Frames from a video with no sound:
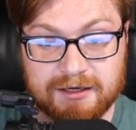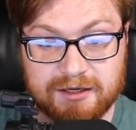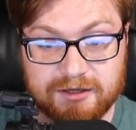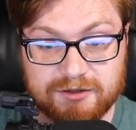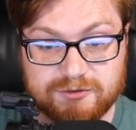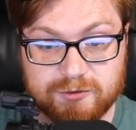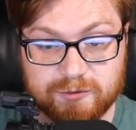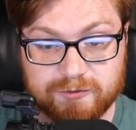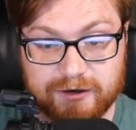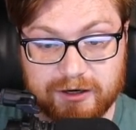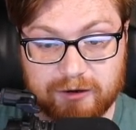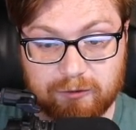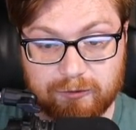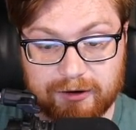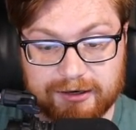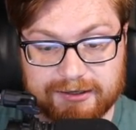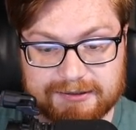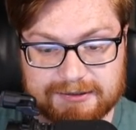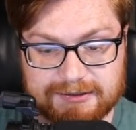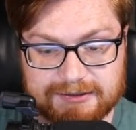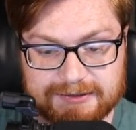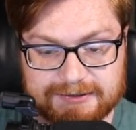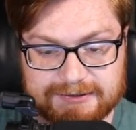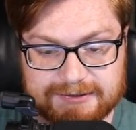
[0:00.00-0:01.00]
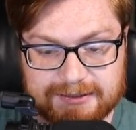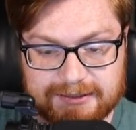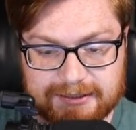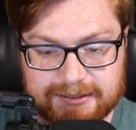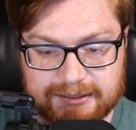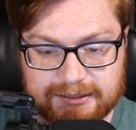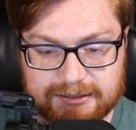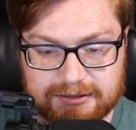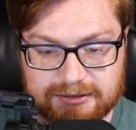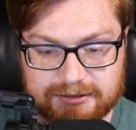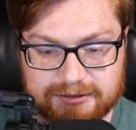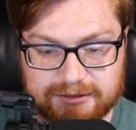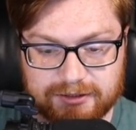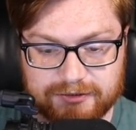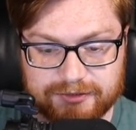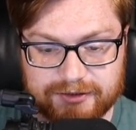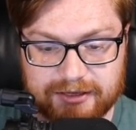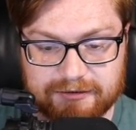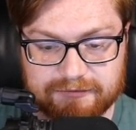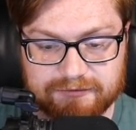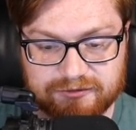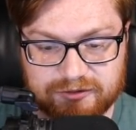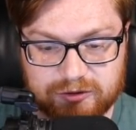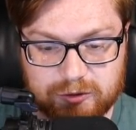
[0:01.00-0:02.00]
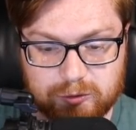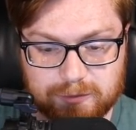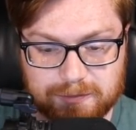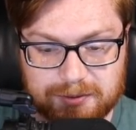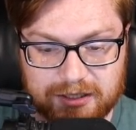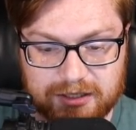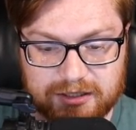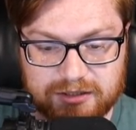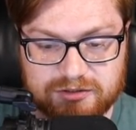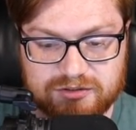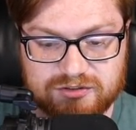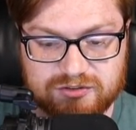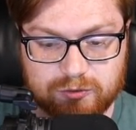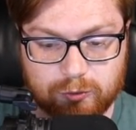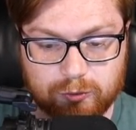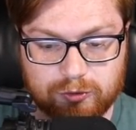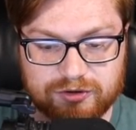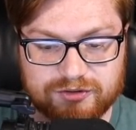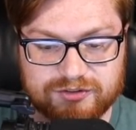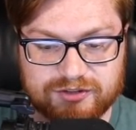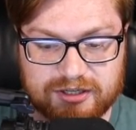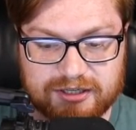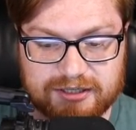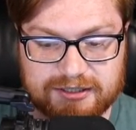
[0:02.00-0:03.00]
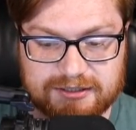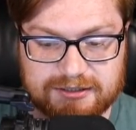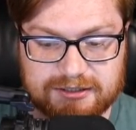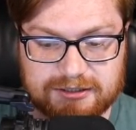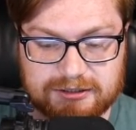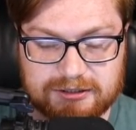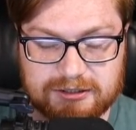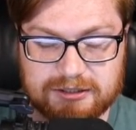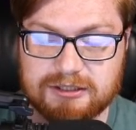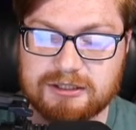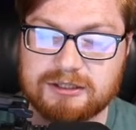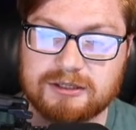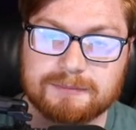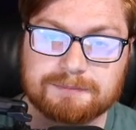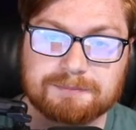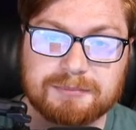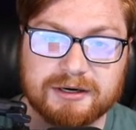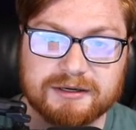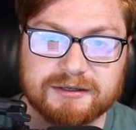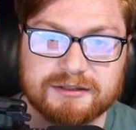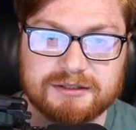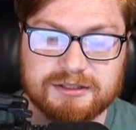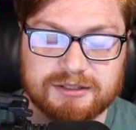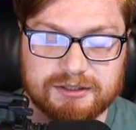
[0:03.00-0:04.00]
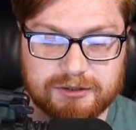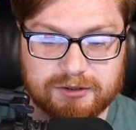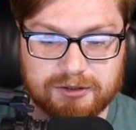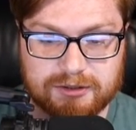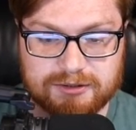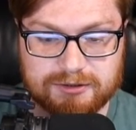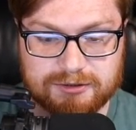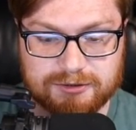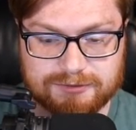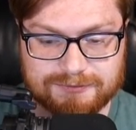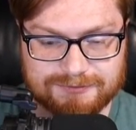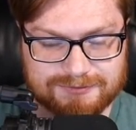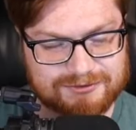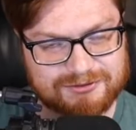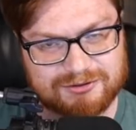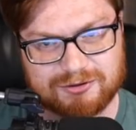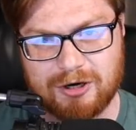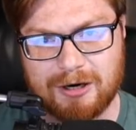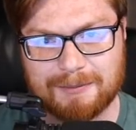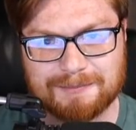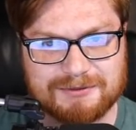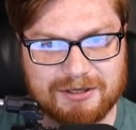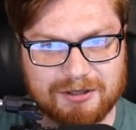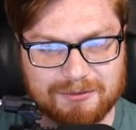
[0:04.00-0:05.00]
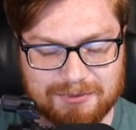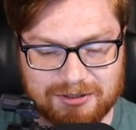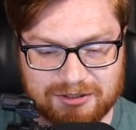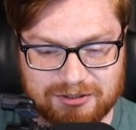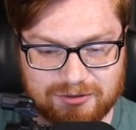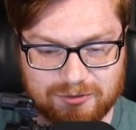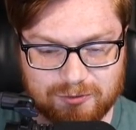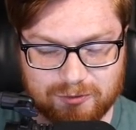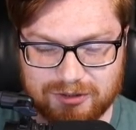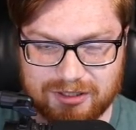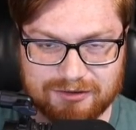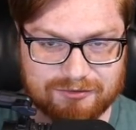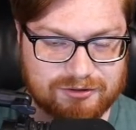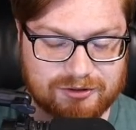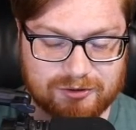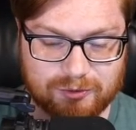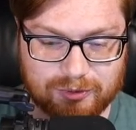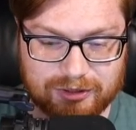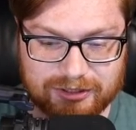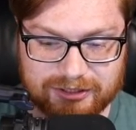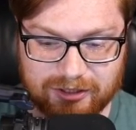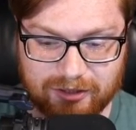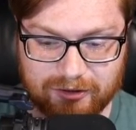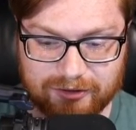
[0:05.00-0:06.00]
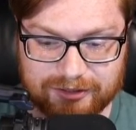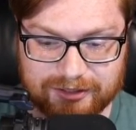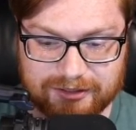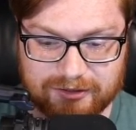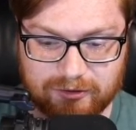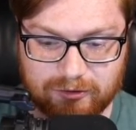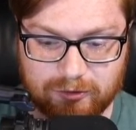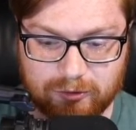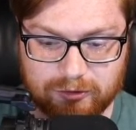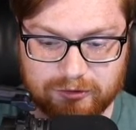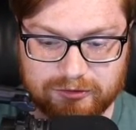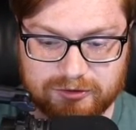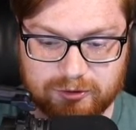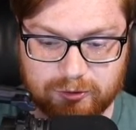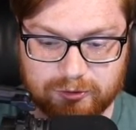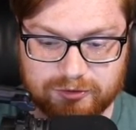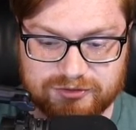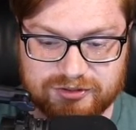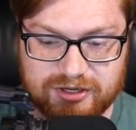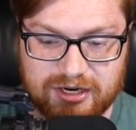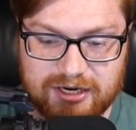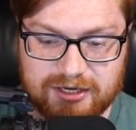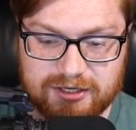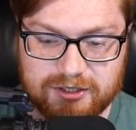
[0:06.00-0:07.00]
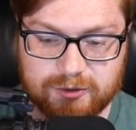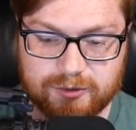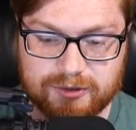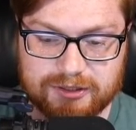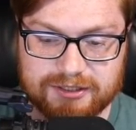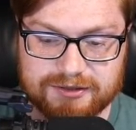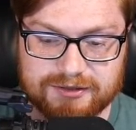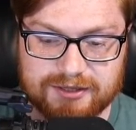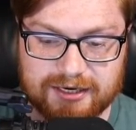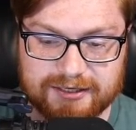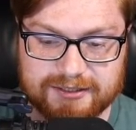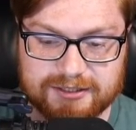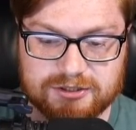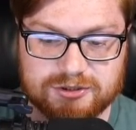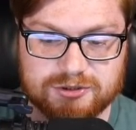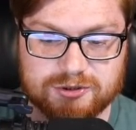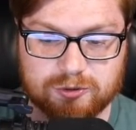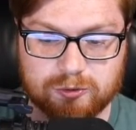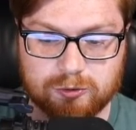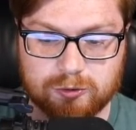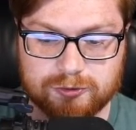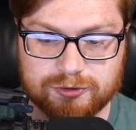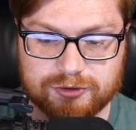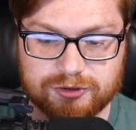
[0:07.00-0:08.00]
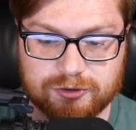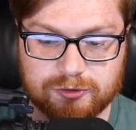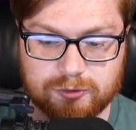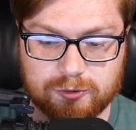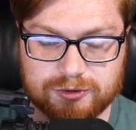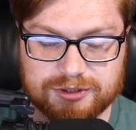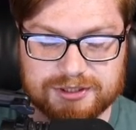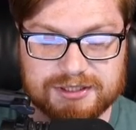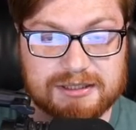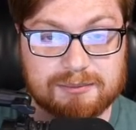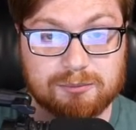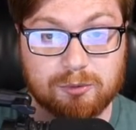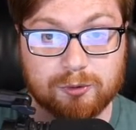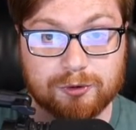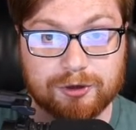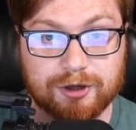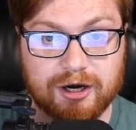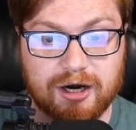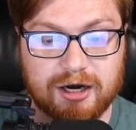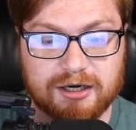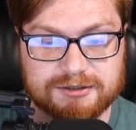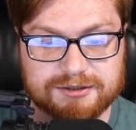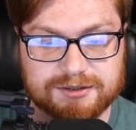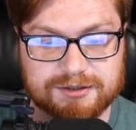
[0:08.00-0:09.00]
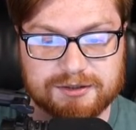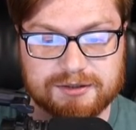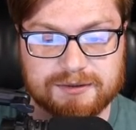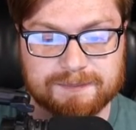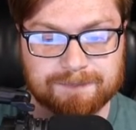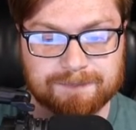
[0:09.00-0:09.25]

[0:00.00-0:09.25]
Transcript: So if I right click and click on that view page source or, or button here or drop down menu, whatever you want to call it, and, or of course, you could hit that control U keyboard hotkey.